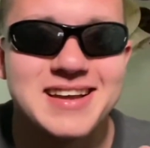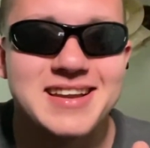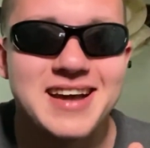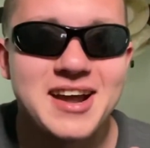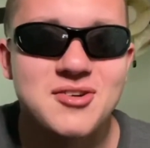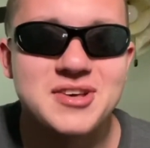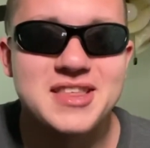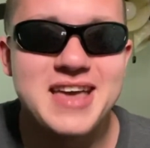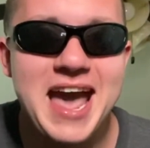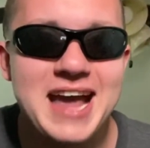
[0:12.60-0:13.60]
Not only
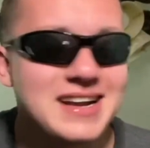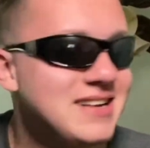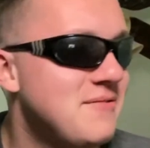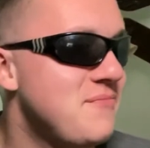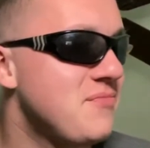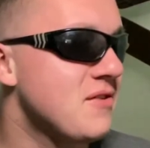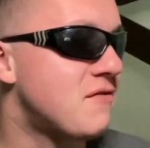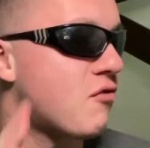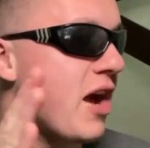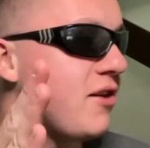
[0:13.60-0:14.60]
that,
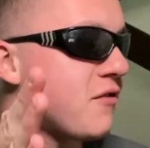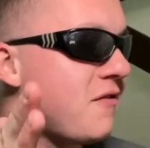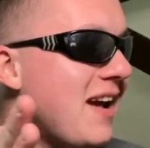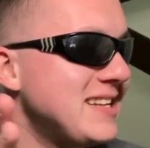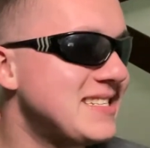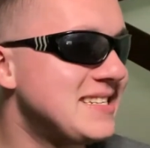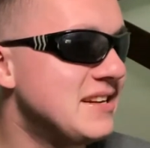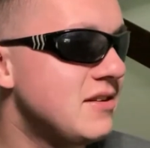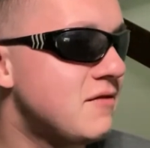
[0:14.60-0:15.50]
Fyter Fest,